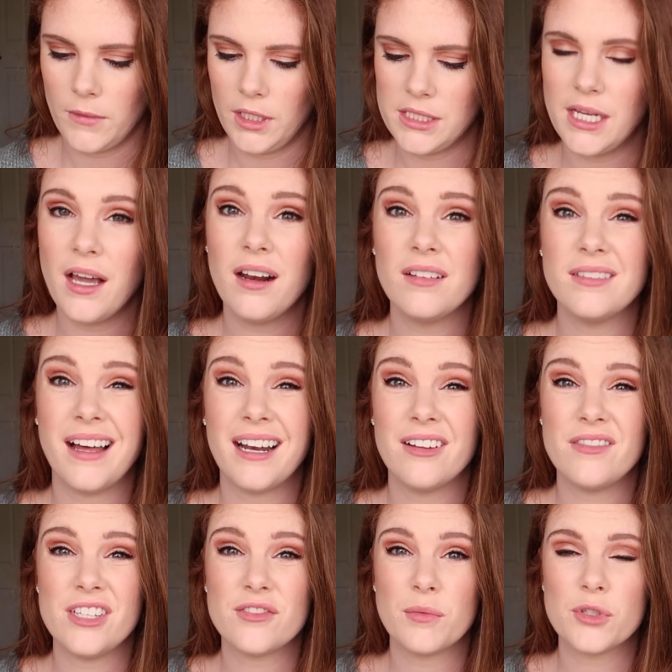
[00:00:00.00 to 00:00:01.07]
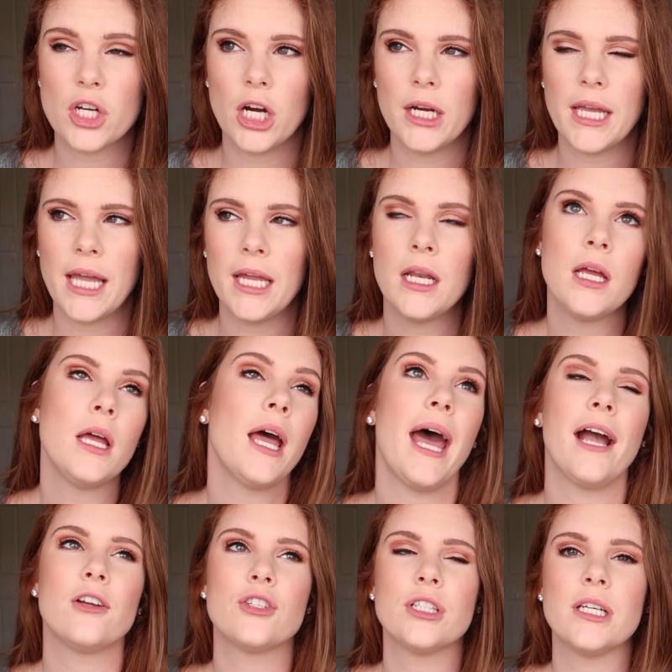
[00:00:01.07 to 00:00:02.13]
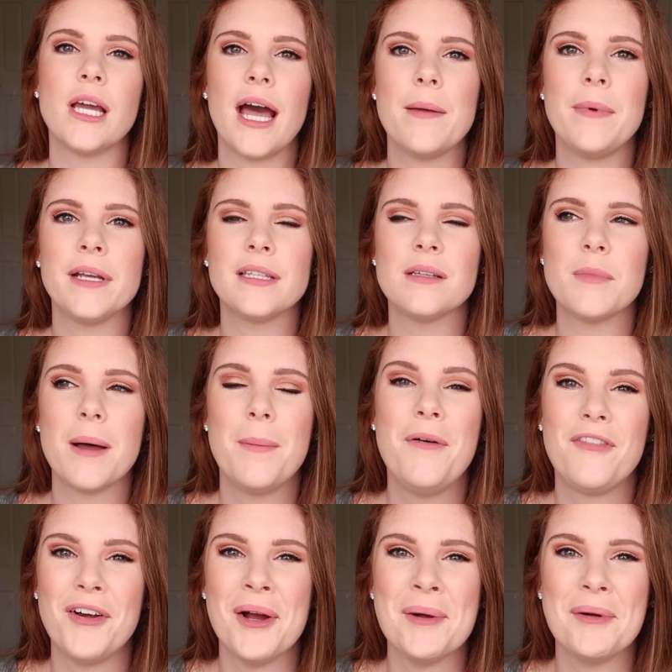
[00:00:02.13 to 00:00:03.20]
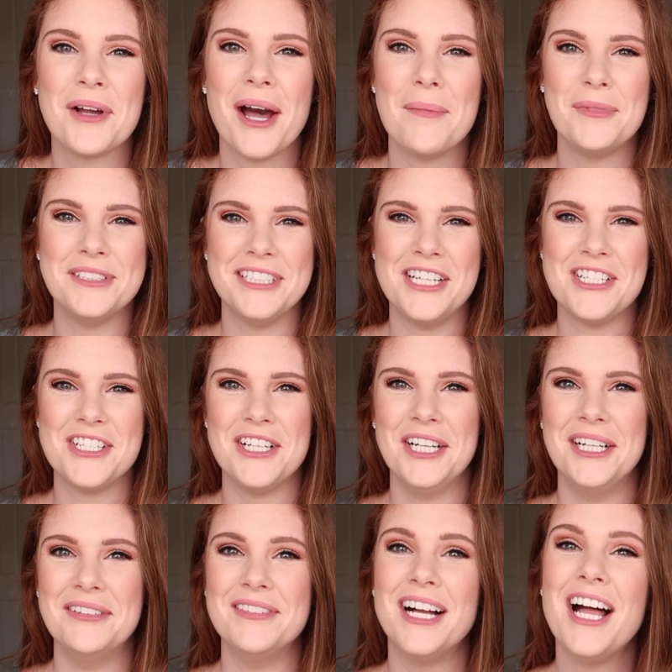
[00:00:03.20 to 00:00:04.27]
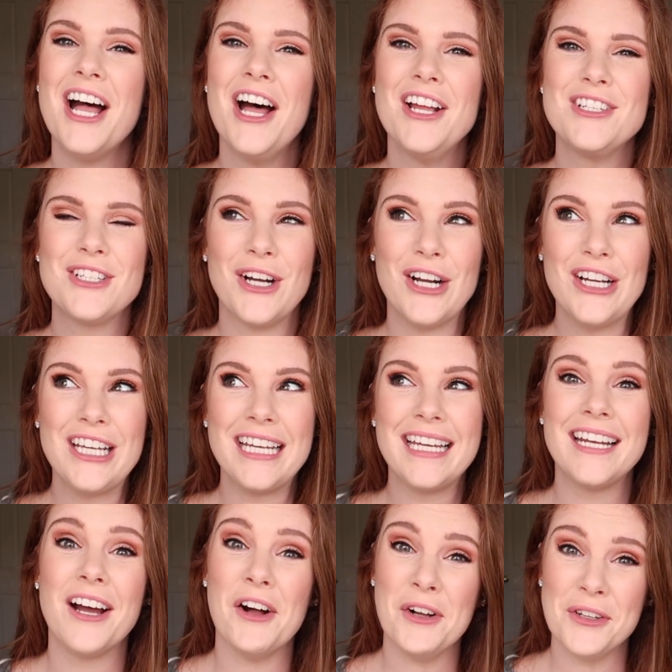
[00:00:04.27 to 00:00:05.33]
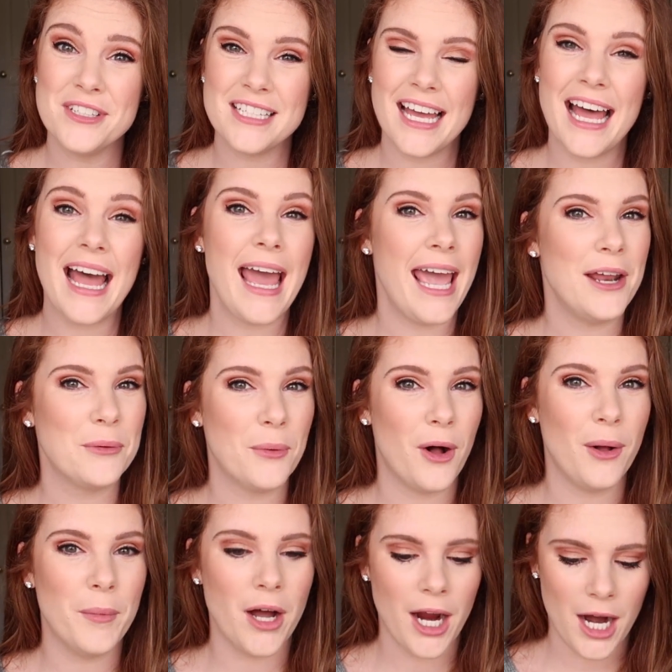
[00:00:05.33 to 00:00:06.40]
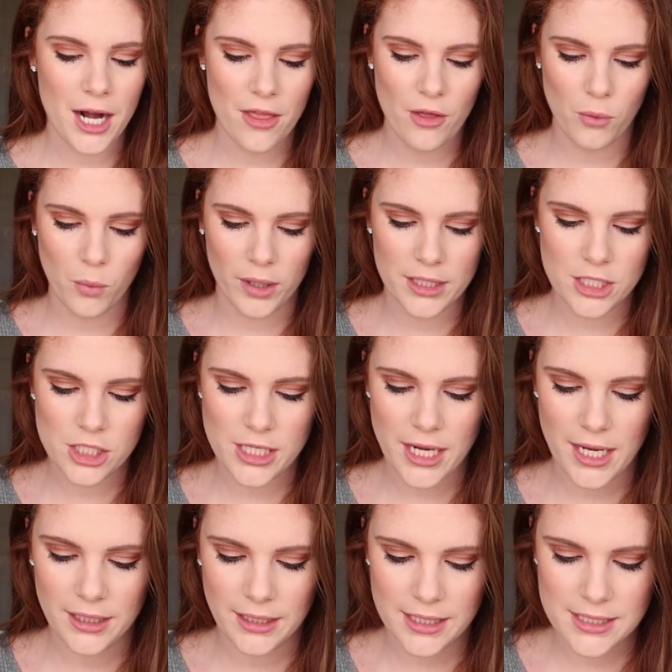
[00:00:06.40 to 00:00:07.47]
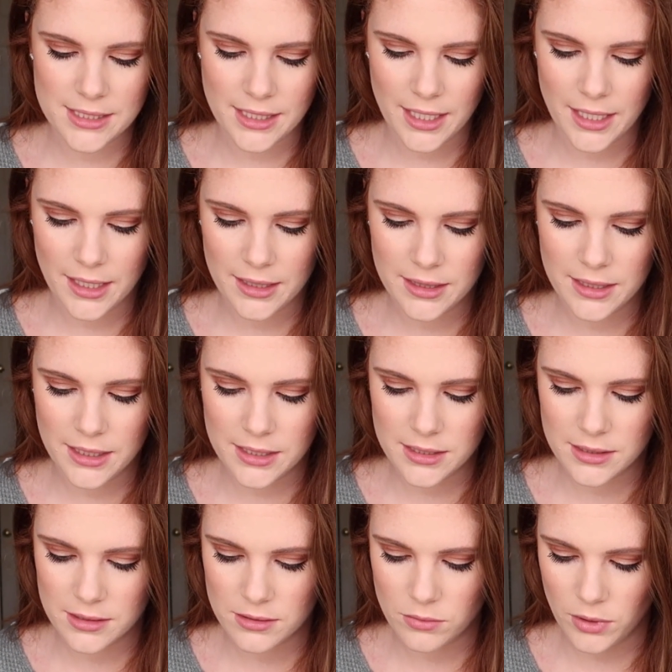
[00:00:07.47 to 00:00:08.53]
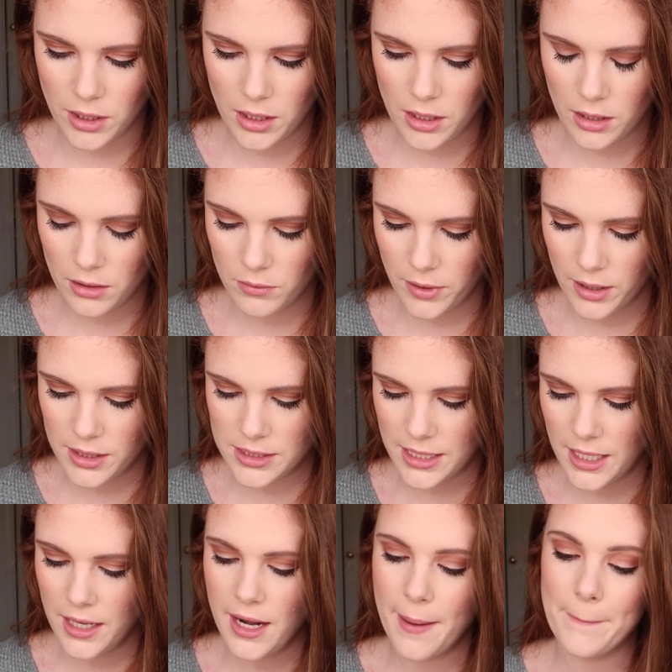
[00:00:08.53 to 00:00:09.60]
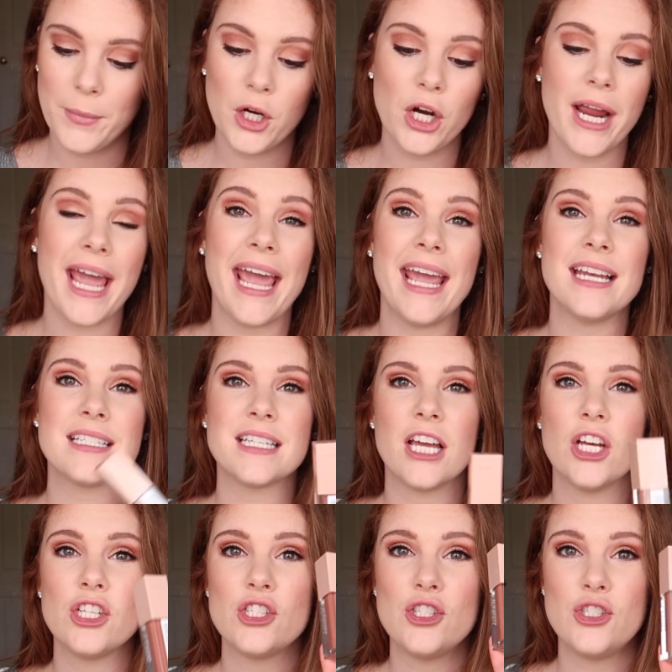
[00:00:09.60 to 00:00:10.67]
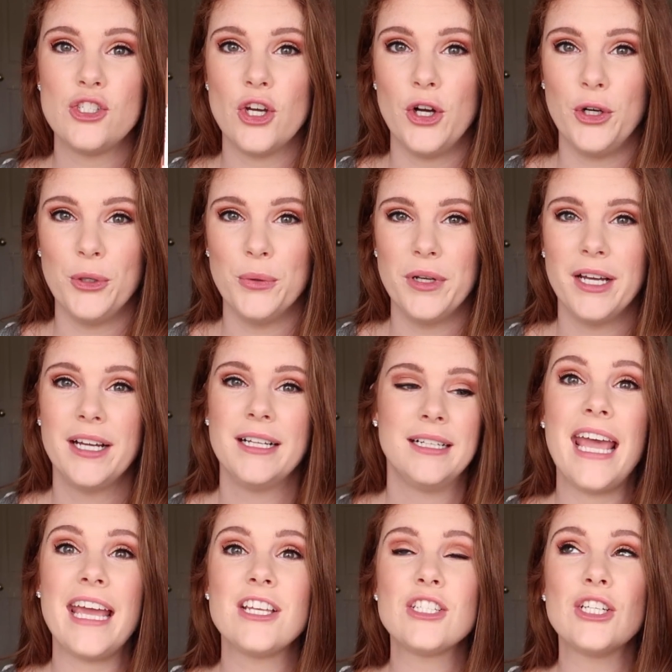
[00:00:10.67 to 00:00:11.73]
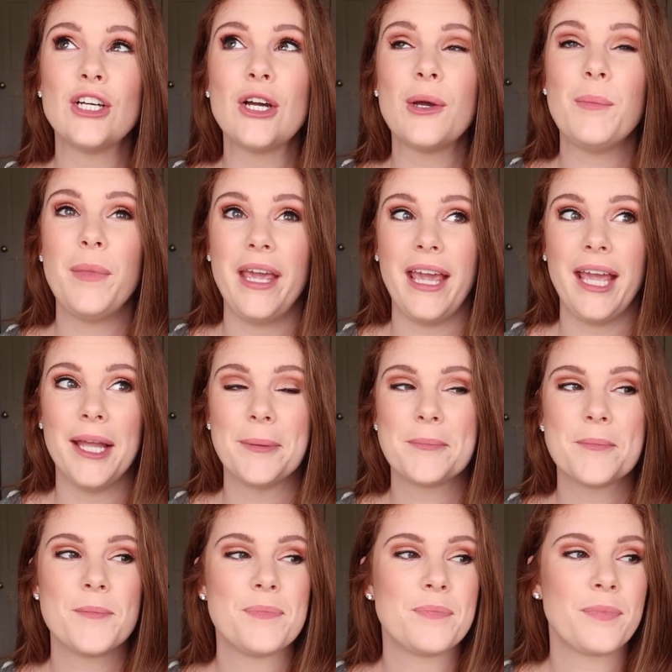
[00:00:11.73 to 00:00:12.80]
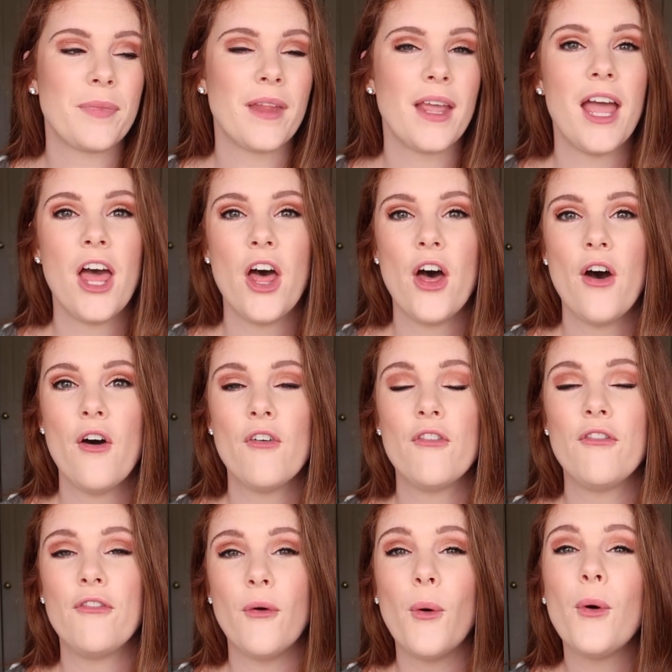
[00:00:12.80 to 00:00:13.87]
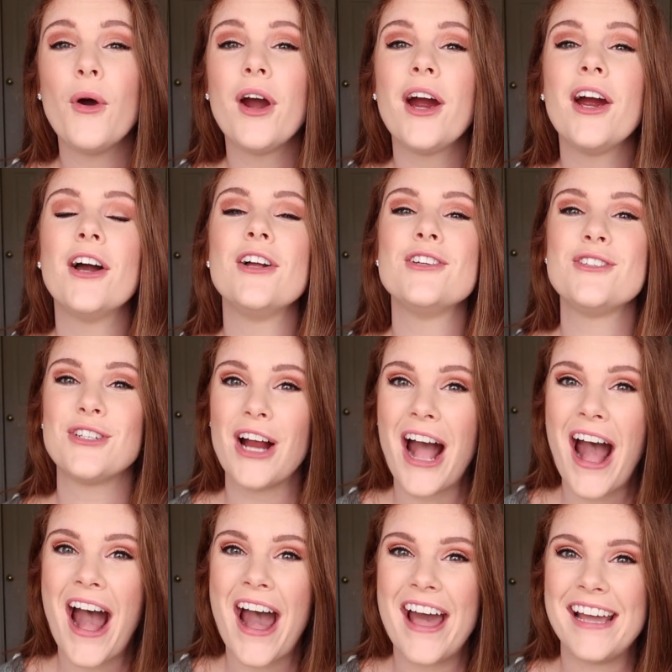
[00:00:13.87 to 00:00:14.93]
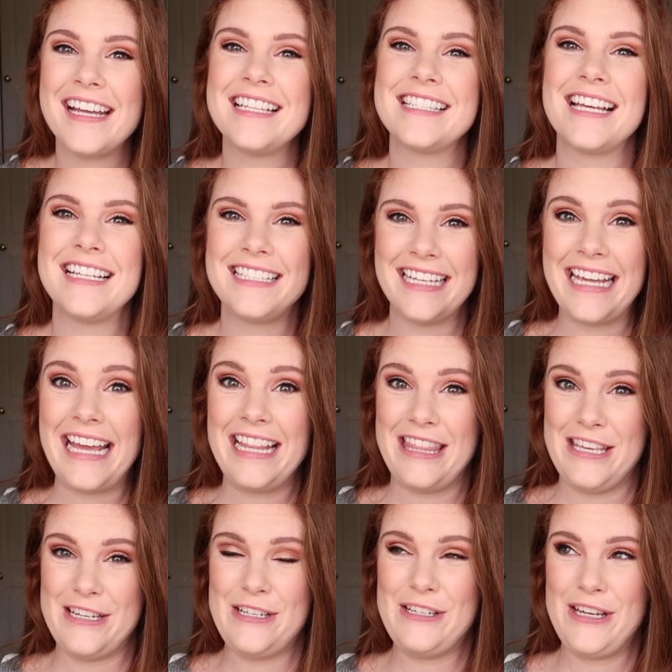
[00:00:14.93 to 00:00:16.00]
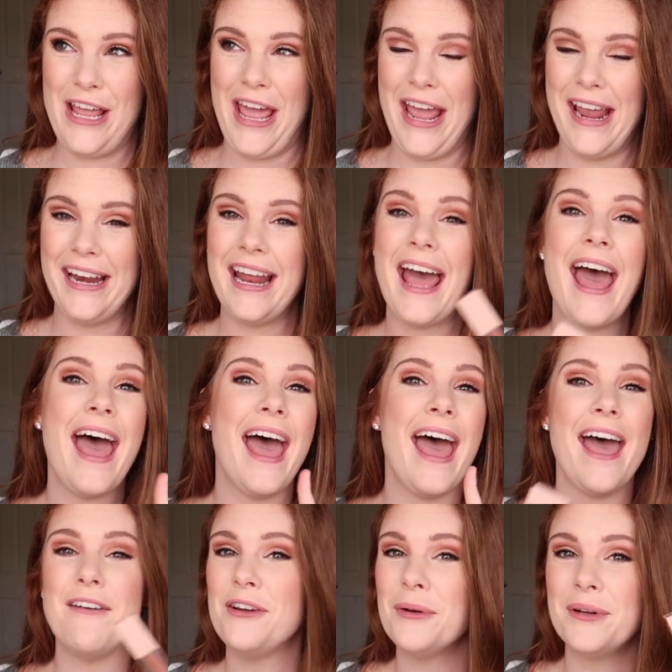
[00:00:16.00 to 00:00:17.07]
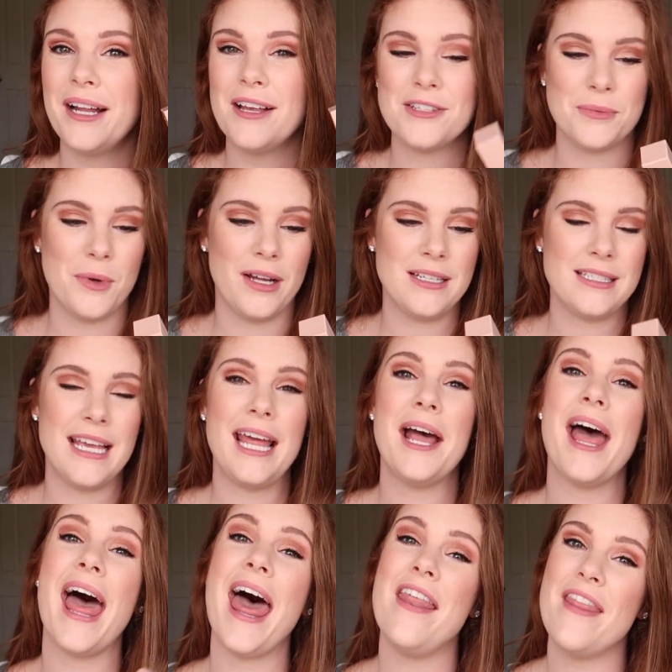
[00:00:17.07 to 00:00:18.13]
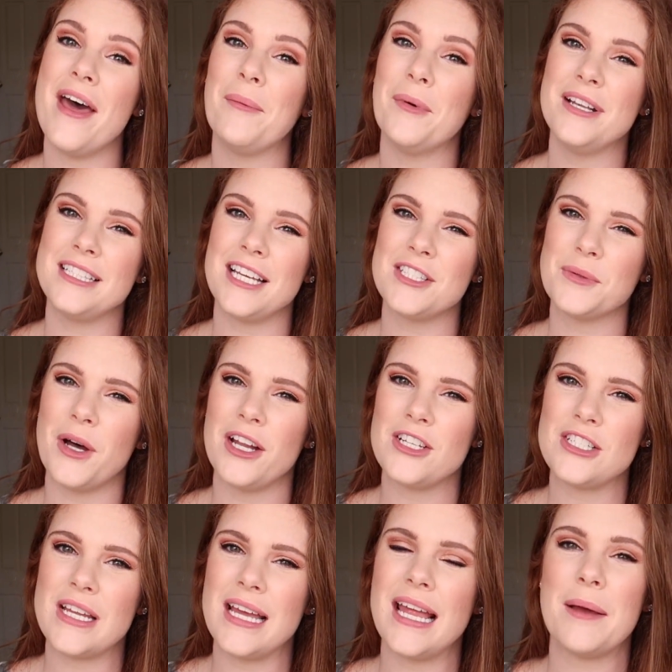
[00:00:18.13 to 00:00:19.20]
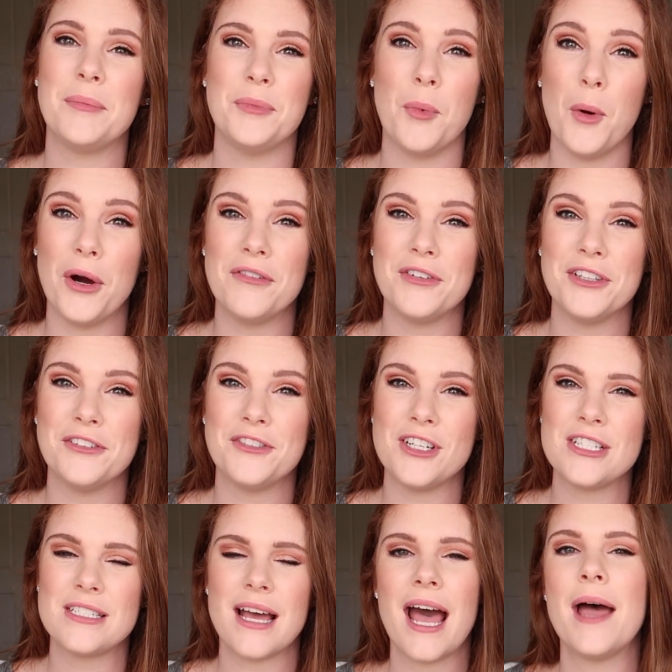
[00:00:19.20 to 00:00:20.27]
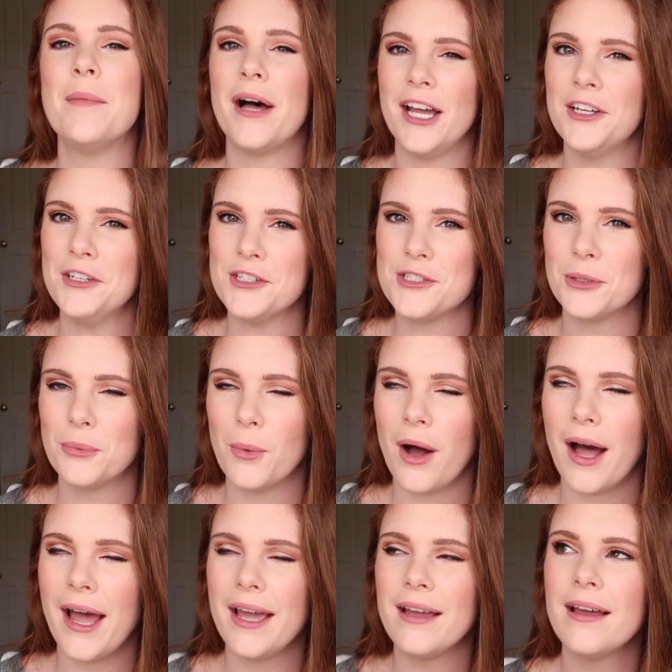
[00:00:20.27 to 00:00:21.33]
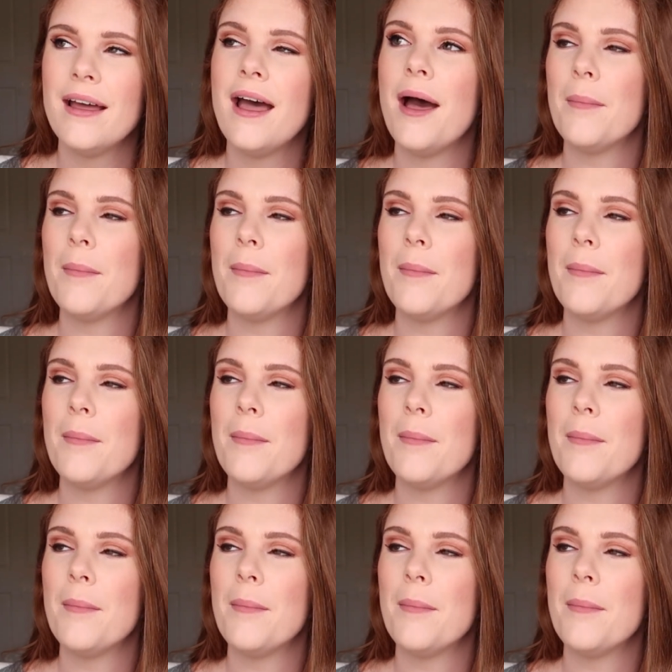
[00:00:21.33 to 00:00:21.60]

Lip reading: Because I got a lot of these from Target. Actually, I picked them up from a combination of Target, Ulta, and Walmart. The one shade, let's see, this, wait, where is it? Number 8, Stone. It took me 4 tries to get this shade. Everyone else wants it. And then once I swatched it and wore it for the first time, I understood why.